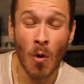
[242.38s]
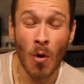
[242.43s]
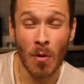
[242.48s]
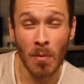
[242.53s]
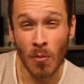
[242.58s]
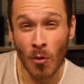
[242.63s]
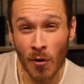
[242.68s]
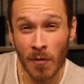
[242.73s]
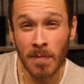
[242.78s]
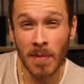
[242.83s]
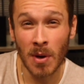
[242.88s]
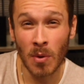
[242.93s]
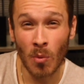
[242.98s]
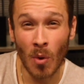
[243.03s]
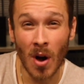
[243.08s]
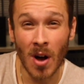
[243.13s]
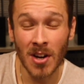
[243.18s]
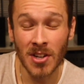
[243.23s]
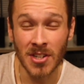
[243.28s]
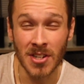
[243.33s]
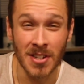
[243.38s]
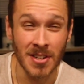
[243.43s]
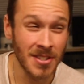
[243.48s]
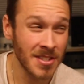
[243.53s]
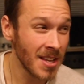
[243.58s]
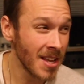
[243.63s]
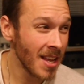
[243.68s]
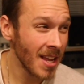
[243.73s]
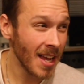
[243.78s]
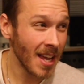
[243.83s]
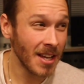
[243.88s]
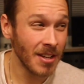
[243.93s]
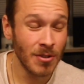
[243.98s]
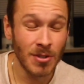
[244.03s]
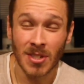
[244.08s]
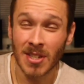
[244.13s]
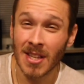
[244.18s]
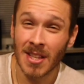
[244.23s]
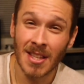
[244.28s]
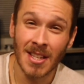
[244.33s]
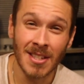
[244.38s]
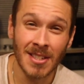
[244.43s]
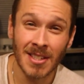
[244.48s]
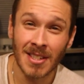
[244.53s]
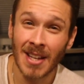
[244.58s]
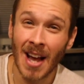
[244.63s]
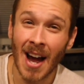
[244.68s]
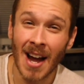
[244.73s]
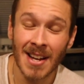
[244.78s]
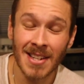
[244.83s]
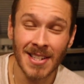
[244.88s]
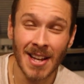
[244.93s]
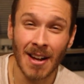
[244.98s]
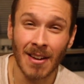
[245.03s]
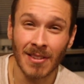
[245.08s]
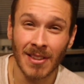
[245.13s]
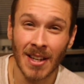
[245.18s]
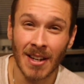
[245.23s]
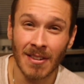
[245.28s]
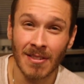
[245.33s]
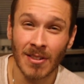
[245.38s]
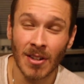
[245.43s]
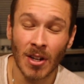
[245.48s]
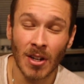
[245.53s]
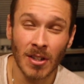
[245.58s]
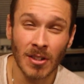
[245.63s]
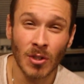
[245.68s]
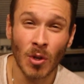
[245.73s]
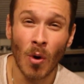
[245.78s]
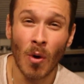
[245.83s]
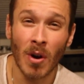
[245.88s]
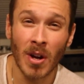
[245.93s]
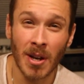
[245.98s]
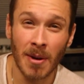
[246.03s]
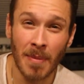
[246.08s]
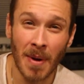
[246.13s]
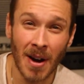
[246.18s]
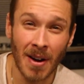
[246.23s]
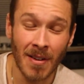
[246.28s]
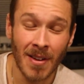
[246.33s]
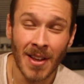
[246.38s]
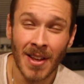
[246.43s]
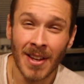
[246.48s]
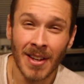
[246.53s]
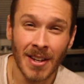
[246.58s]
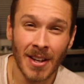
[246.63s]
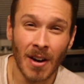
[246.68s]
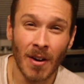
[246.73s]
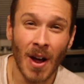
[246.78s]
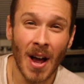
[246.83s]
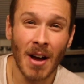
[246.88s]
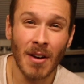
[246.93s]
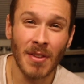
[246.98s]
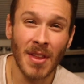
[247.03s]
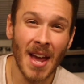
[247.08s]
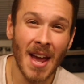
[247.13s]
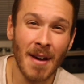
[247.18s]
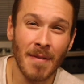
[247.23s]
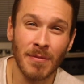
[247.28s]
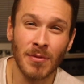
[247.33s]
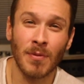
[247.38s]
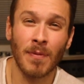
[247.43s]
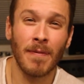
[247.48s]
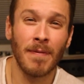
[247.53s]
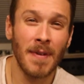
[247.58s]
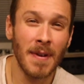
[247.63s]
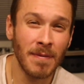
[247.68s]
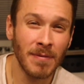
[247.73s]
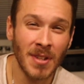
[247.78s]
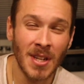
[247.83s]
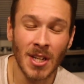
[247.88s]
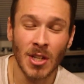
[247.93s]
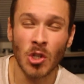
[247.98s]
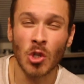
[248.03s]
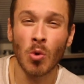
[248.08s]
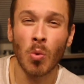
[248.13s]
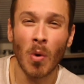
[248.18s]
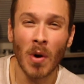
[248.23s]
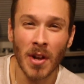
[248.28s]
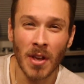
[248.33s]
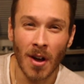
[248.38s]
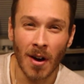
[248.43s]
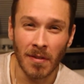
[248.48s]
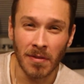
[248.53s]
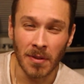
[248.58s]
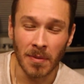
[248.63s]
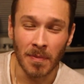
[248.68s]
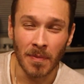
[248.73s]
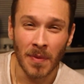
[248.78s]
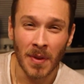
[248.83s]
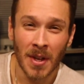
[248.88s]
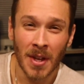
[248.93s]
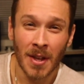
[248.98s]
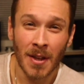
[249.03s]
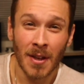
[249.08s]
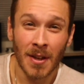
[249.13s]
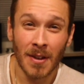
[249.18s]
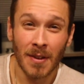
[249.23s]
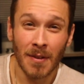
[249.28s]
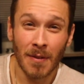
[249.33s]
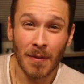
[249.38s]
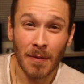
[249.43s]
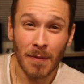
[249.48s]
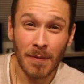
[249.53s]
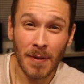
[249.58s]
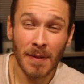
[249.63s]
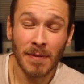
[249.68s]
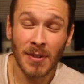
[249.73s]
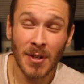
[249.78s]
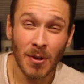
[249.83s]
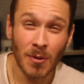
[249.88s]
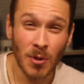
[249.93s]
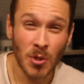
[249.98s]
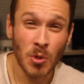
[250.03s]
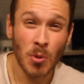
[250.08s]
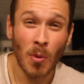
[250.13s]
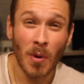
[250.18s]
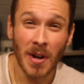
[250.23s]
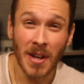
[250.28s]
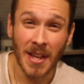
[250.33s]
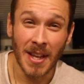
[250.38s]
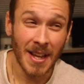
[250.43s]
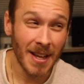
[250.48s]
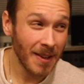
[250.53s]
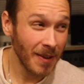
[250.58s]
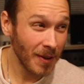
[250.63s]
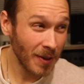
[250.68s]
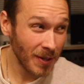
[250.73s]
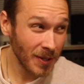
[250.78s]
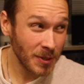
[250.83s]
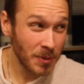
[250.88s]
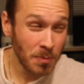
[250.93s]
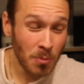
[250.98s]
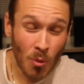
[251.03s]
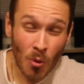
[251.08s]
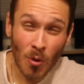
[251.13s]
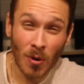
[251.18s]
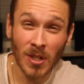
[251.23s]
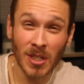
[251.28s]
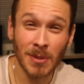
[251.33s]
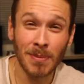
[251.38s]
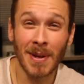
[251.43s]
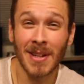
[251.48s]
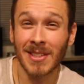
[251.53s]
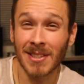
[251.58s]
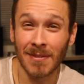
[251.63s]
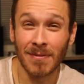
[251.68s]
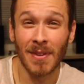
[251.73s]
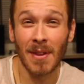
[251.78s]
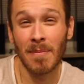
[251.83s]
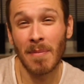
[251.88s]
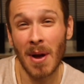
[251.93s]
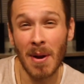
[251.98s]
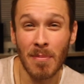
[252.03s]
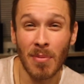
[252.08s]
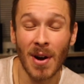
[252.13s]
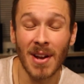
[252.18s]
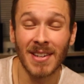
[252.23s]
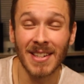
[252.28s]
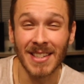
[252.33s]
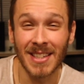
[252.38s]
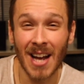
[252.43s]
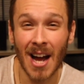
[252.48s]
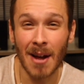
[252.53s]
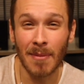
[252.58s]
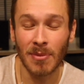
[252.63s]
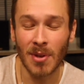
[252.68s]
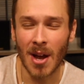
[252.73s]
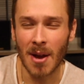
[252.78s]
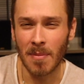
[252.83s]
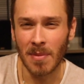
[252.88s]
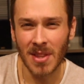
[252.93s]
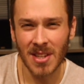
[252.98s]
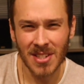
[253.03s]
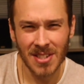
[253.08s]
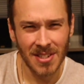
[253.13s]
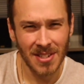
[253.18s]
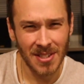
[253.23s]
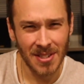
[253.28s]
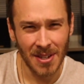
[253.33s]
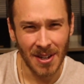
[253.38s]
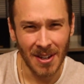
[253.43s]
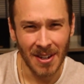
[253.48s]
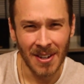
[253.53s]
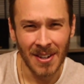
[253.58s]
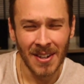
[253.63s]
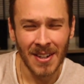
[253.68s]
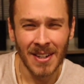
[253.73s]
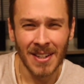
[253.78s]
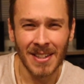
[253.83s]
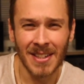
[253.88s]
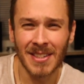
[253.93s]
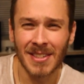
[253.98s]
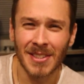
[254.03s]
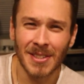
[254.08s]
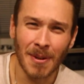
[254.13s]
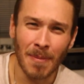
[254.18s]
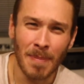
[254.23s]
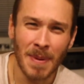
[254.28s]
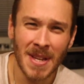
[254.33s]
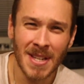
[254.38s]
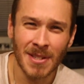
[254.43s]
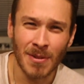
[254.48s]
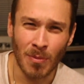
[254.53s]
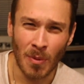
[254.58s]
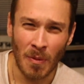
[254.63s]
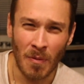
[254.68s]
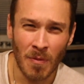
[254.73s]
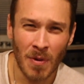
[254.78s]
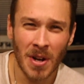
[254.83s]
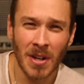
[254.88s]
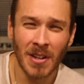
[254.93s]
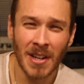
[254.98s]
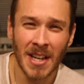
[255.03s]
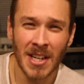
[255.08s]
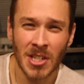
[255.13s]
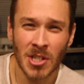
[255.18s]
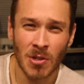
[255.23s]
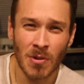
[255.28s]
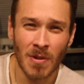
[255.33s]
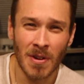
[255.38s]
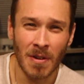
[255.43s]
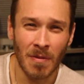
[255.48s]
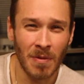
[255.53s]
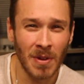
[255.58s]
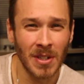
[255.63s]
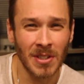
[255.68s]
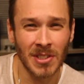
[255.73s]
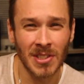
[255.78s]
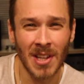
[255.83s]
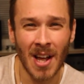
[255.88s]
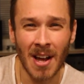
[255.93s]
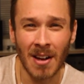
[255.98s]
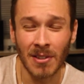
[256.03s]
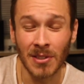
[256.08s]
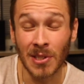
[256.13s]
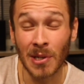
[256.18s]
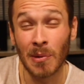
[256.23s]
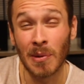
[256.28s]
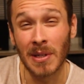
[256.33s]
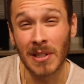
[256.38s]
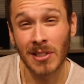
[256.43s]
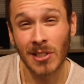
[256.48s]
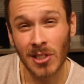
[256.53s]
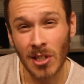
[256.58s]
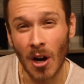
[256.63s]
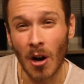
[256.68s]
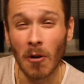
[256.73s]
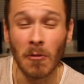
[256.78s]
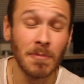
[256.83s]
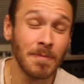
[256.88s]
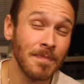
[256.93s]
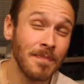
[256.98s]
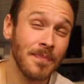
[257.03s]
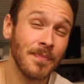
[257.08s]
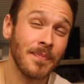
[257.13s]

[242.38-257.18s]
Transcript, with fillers: or MVMT watches, and you see these guys out there uh, talking about, you know, how they have 15, 20 of them, 15 or 20 is more expensive than my Breitling Top Time, and this is a this is a piece of real history and real style to it. So